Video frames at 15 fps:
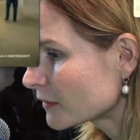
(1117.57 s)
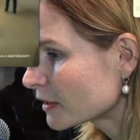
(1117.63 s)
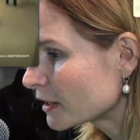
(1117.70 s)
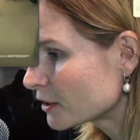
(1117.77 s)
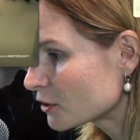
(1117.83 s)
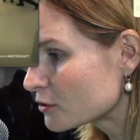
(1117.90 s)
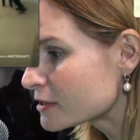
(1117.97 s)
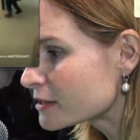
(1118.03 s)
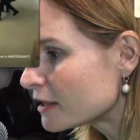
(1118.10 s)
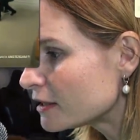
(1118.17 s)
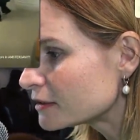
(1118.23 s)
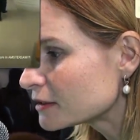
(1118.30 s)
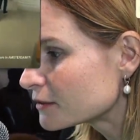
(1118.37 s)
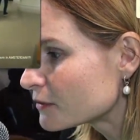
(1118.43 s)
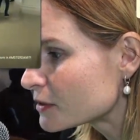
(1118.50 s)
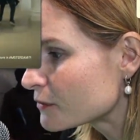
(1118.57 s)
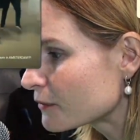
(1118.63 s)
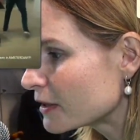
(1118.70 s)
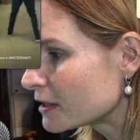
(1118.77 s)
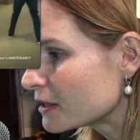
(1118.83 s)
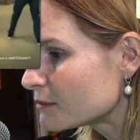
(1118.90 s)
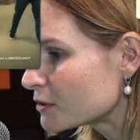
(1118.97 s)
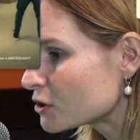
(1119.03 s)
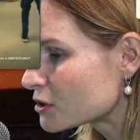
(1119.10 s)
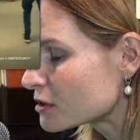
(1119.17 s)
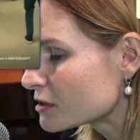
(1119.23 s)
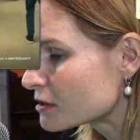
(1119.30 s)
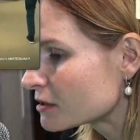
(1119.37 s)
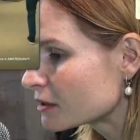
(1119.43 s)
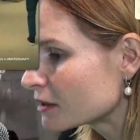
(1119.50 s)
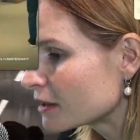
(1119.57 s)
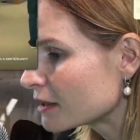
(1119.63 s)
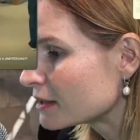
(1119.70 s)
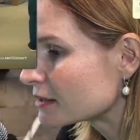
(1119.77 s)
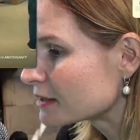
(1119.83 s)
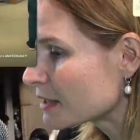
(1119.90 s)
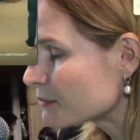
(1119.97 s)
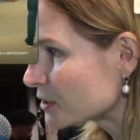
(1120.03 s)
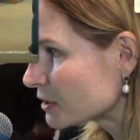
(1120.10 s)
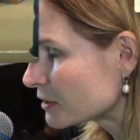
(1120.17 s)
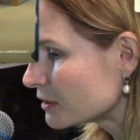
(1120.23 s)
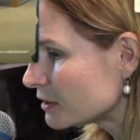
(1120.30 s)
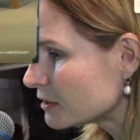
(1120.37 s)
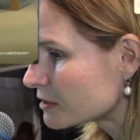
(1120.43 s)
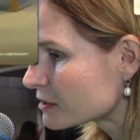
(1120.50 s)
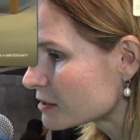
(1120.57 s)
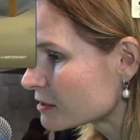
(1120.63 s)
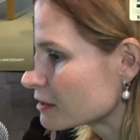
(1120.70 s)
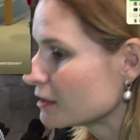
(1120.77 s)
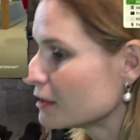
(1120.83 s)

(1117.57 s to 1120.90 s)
It all started with fake images and tempting gigs.